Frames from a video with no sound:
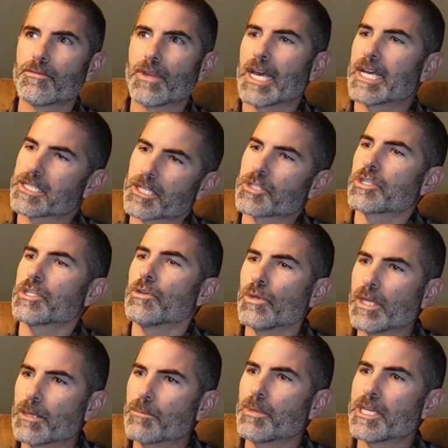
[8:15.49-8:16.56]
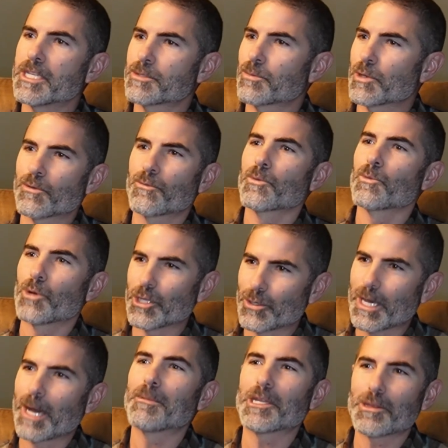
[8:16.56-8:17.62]
has such a unique piece when you
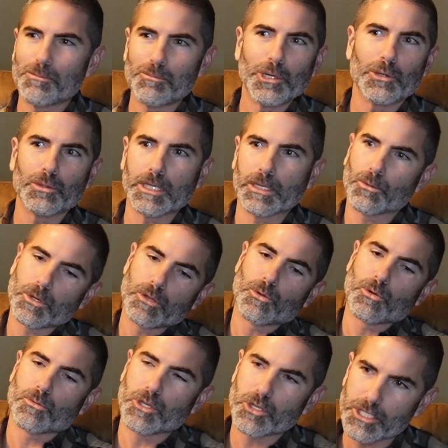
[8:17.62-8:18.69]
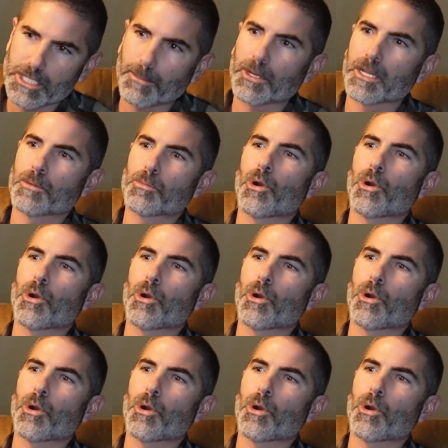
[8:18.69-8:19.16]
come into the building or when you step onto the